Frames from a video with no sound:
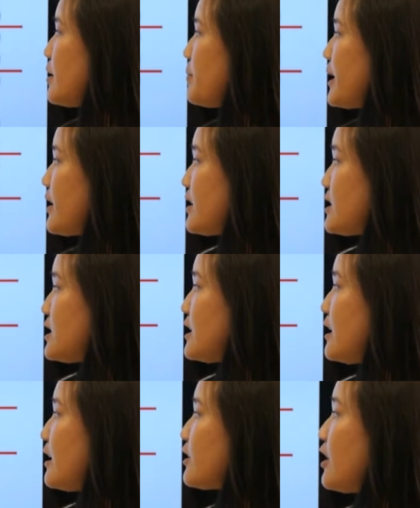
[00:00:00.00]
compared
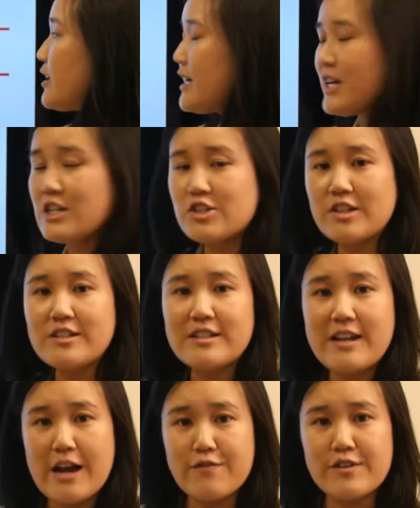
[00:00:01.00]
to Caucasians
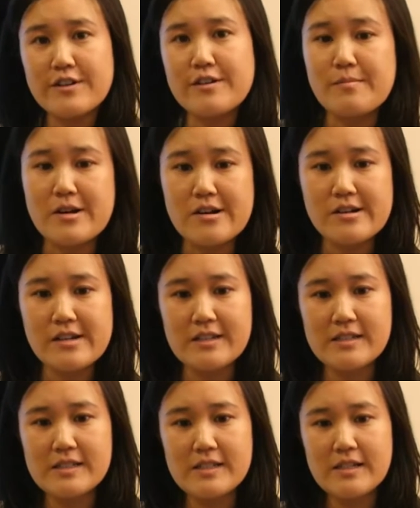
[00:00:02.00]
and African
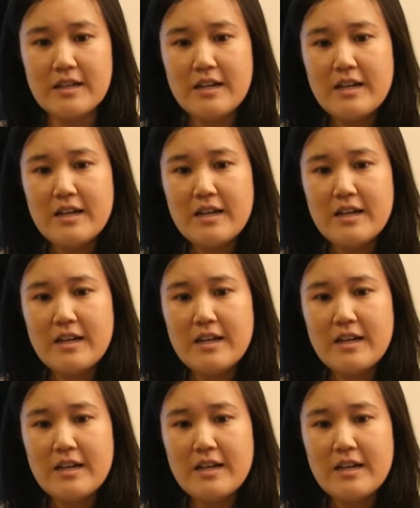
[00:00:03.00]
Americans.